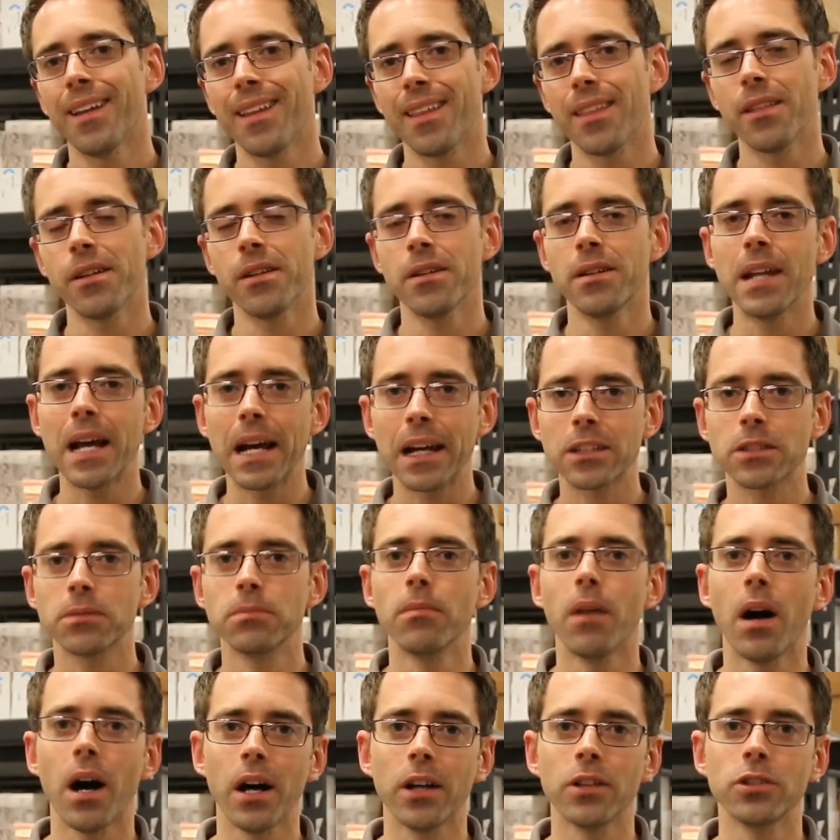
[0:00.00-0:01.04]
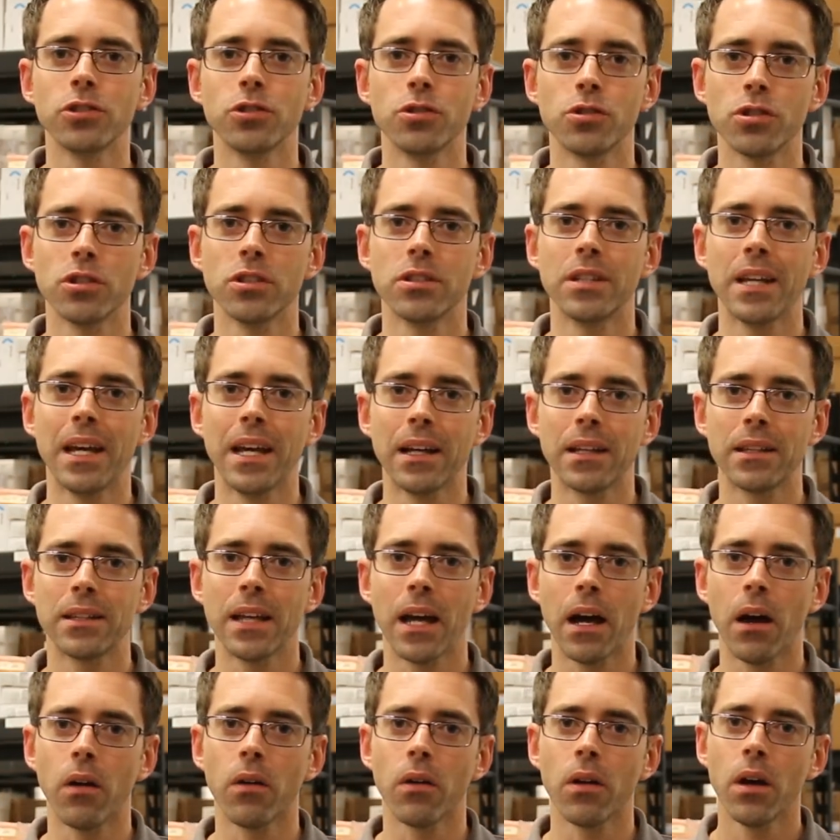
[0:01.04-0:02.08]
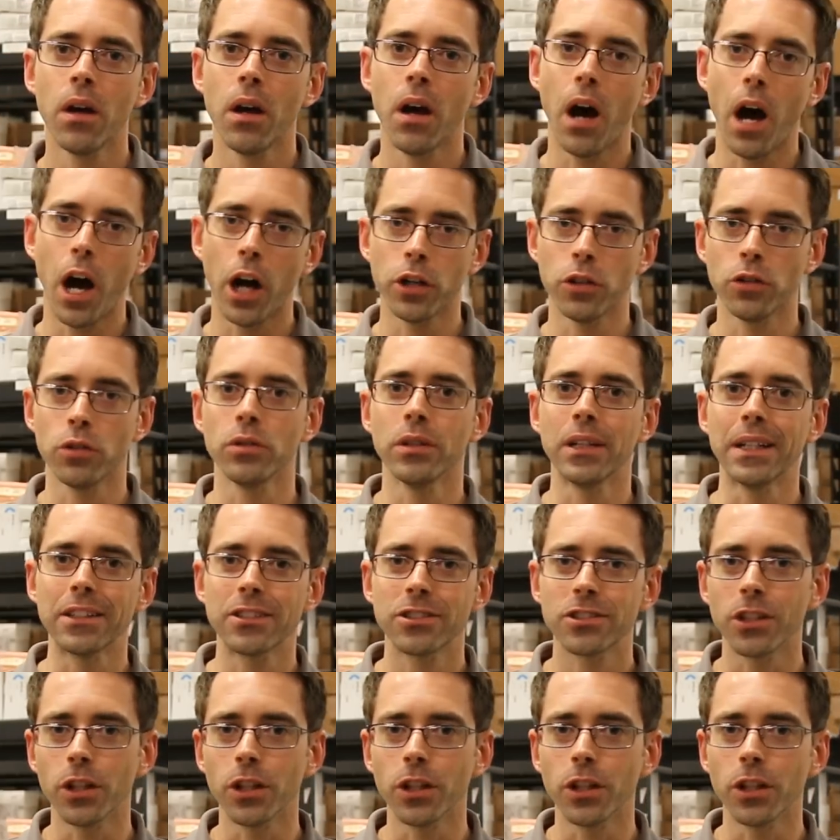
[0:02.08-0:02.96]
the next mods you should take down on your list.